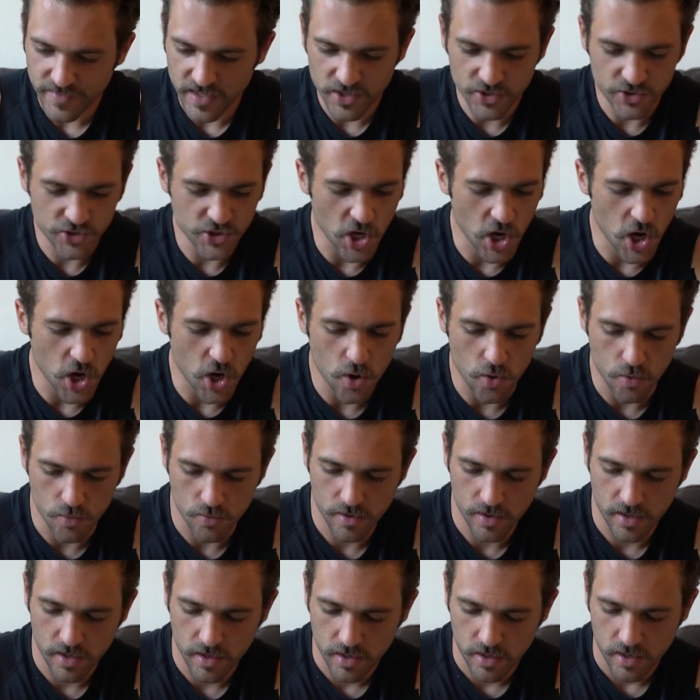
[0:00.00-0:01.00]

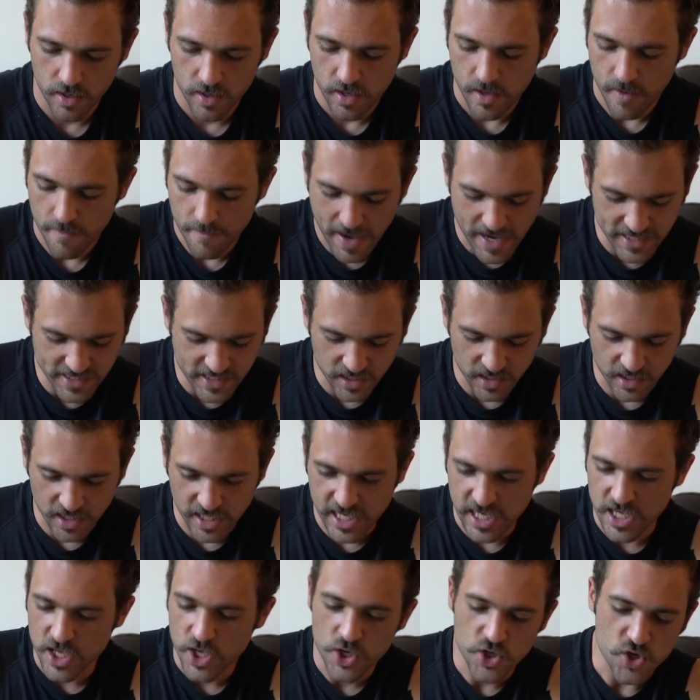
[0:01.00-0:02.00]
So
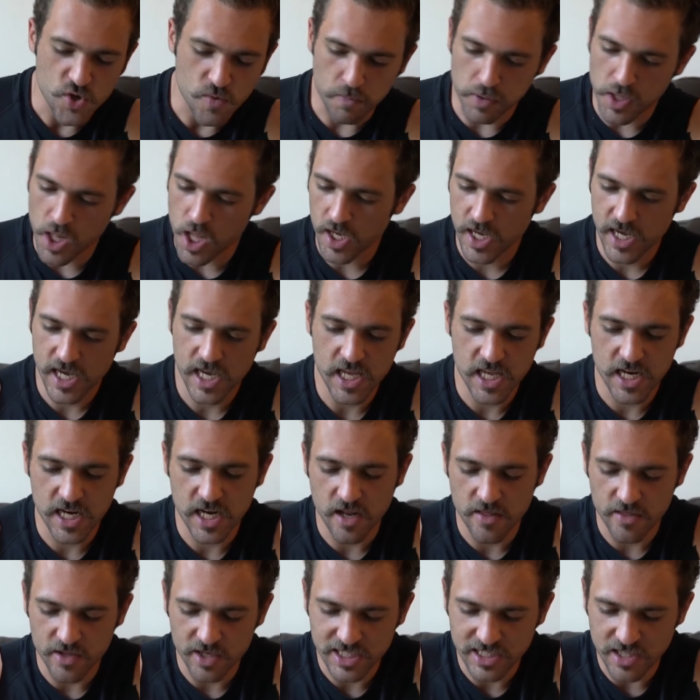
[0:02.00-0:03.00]
basically you plug
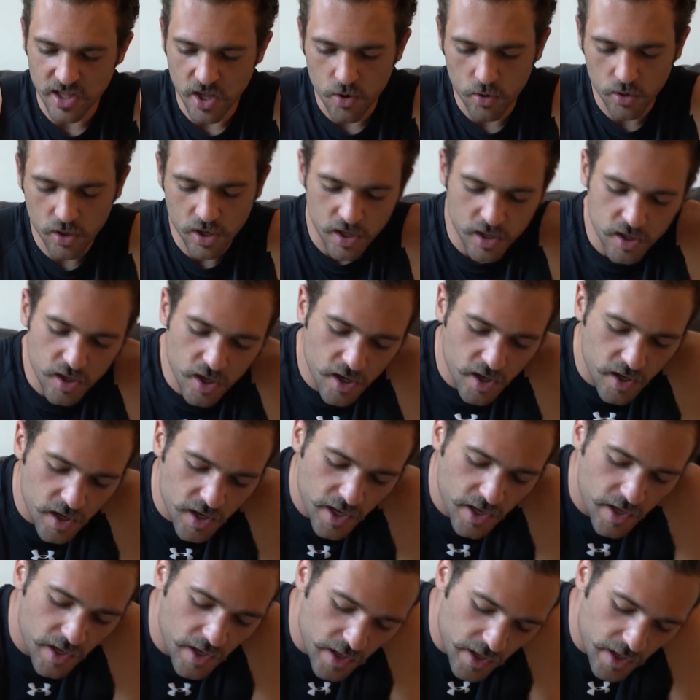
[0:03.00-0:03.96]
in the slow cooker,